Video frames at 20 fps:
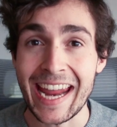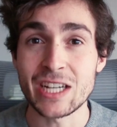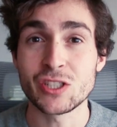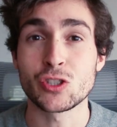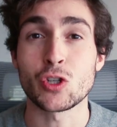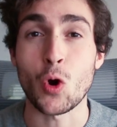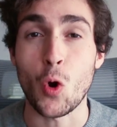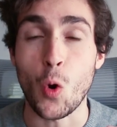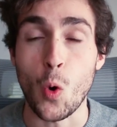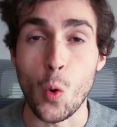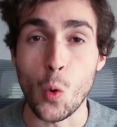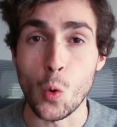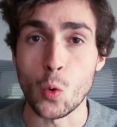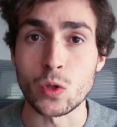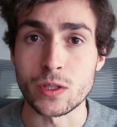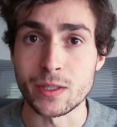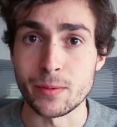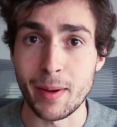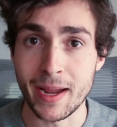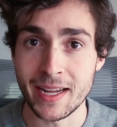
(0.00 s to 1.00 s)
age
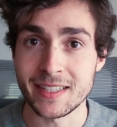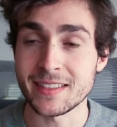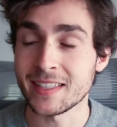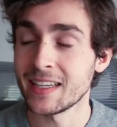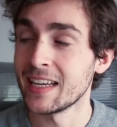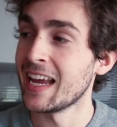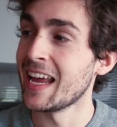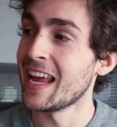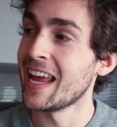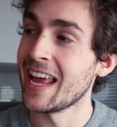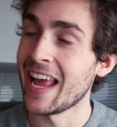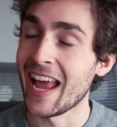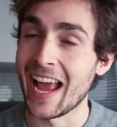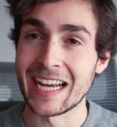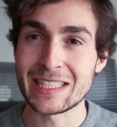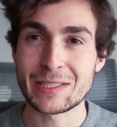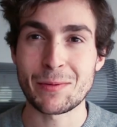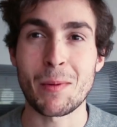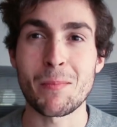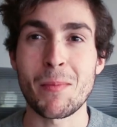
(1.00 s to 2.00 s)
old debate
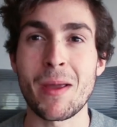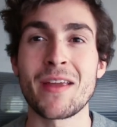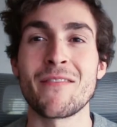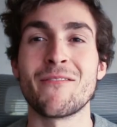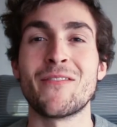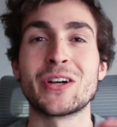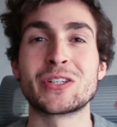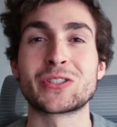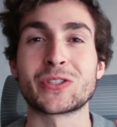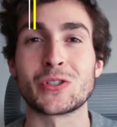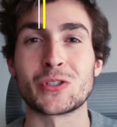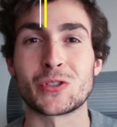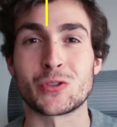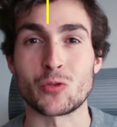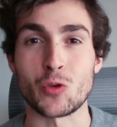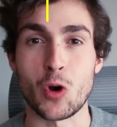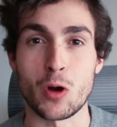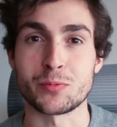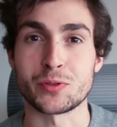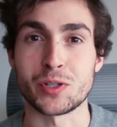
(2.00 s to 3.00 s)
SMMA versus
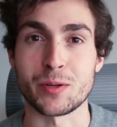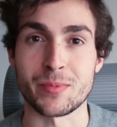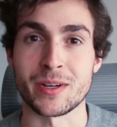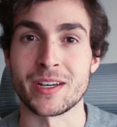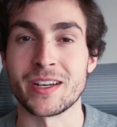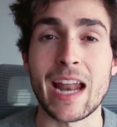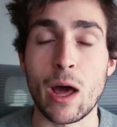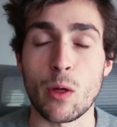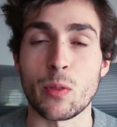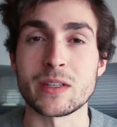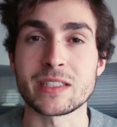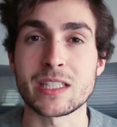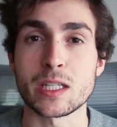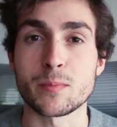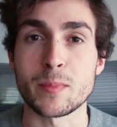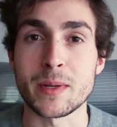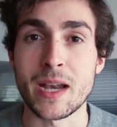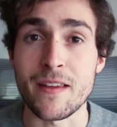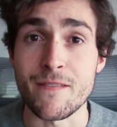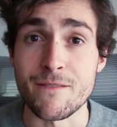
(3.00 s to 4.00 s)
dropshipping. Now, this
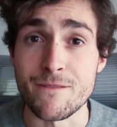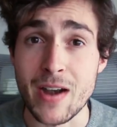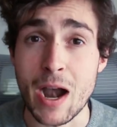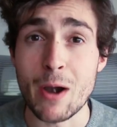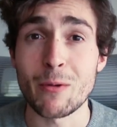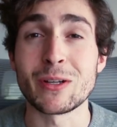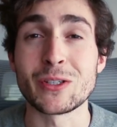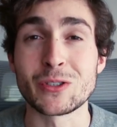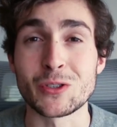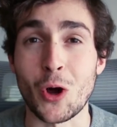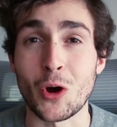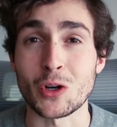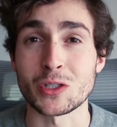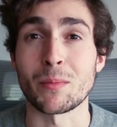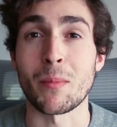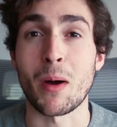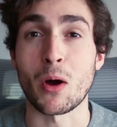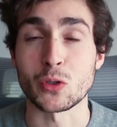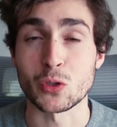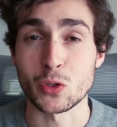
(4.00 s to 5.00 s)
has been a very
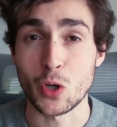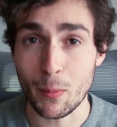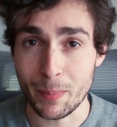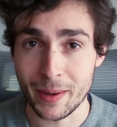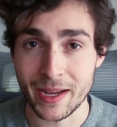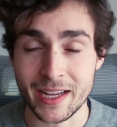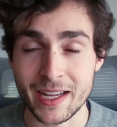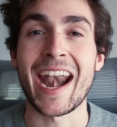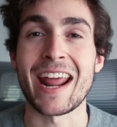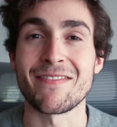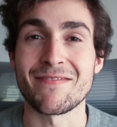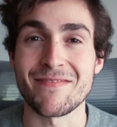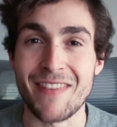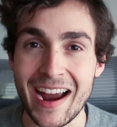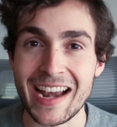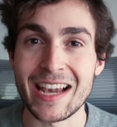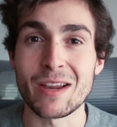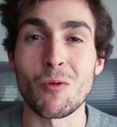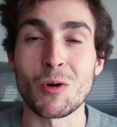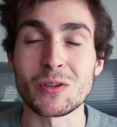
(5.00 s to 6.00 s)
talked about topic, and I
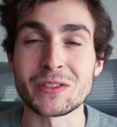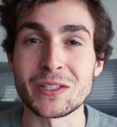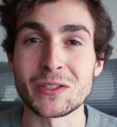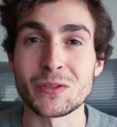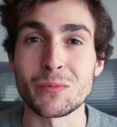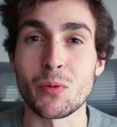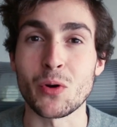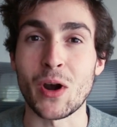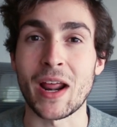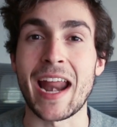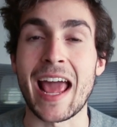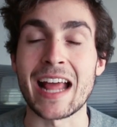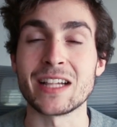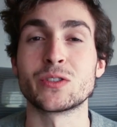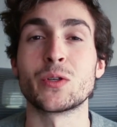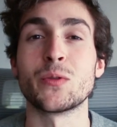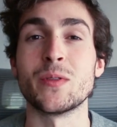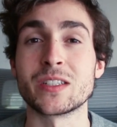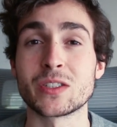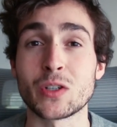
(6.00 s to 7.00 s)
finally wanted to put an
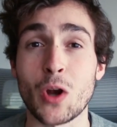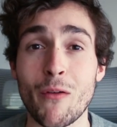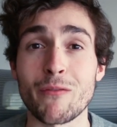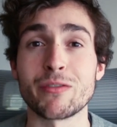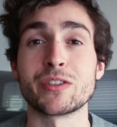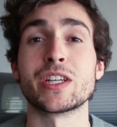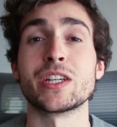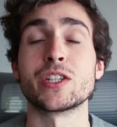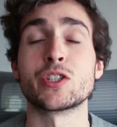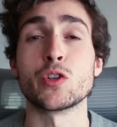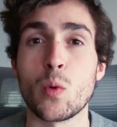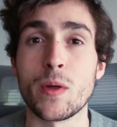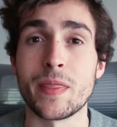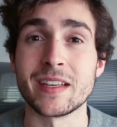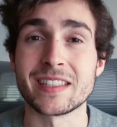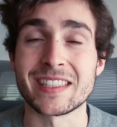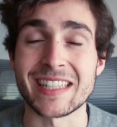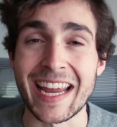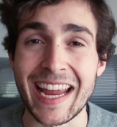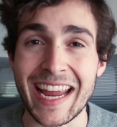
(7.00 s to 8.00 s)
end to this conversation with
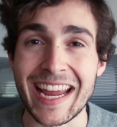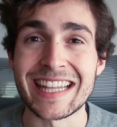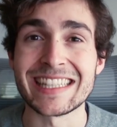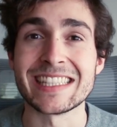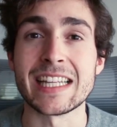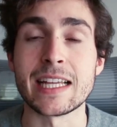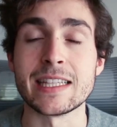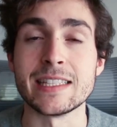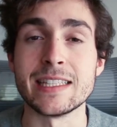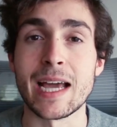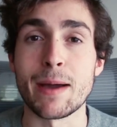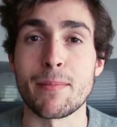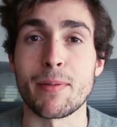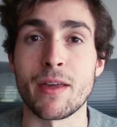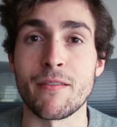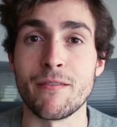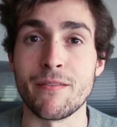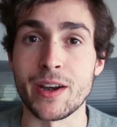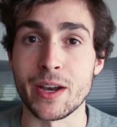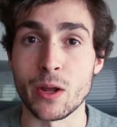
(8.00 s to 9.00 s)
this
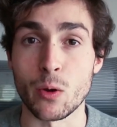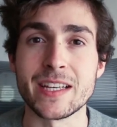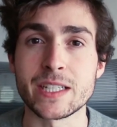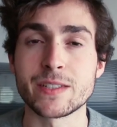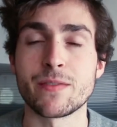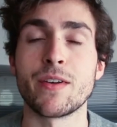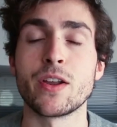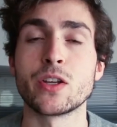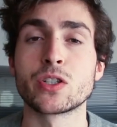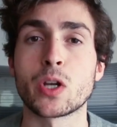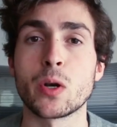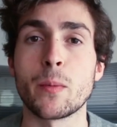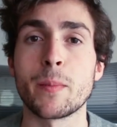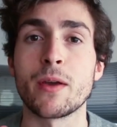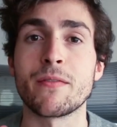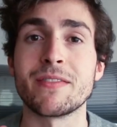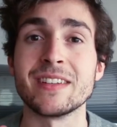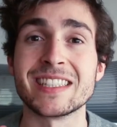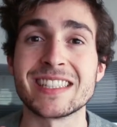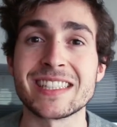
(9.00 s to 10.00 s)
in-depth video. This video is gonna
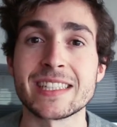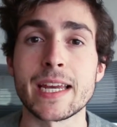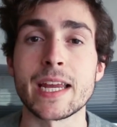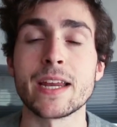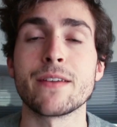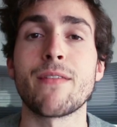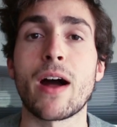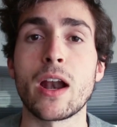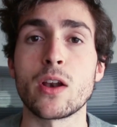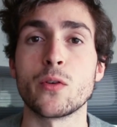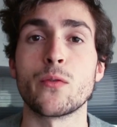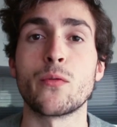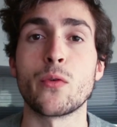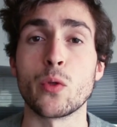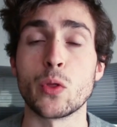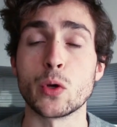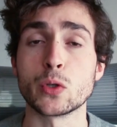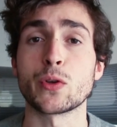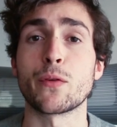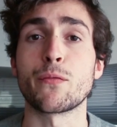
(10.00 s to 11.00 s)
be of insane value
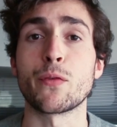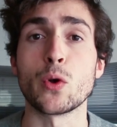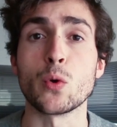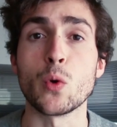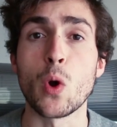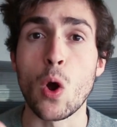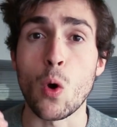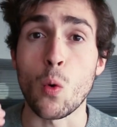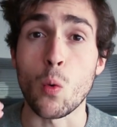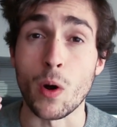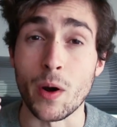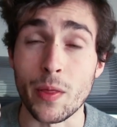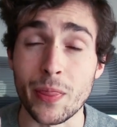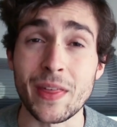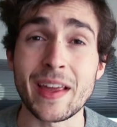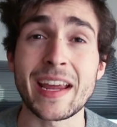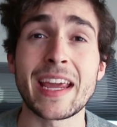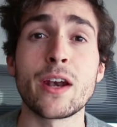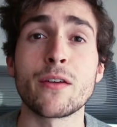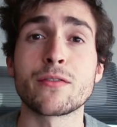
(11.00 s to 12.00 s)
for those of you who are
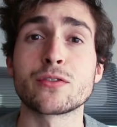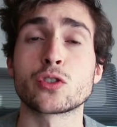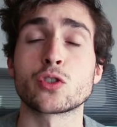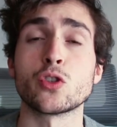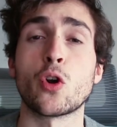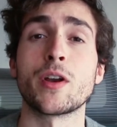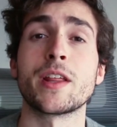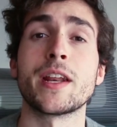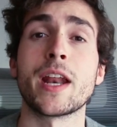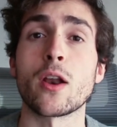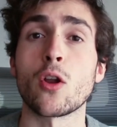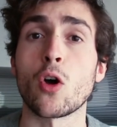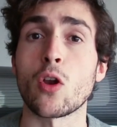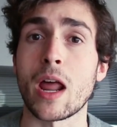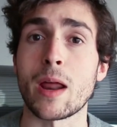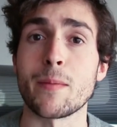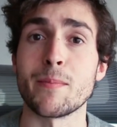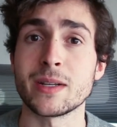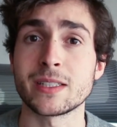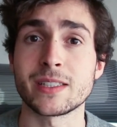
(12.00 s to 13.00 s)
thinking of starting an
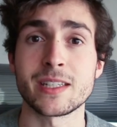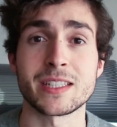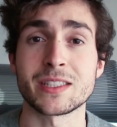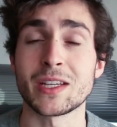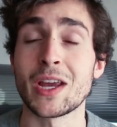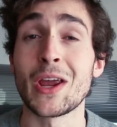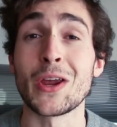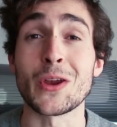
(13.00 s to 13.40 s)
online business.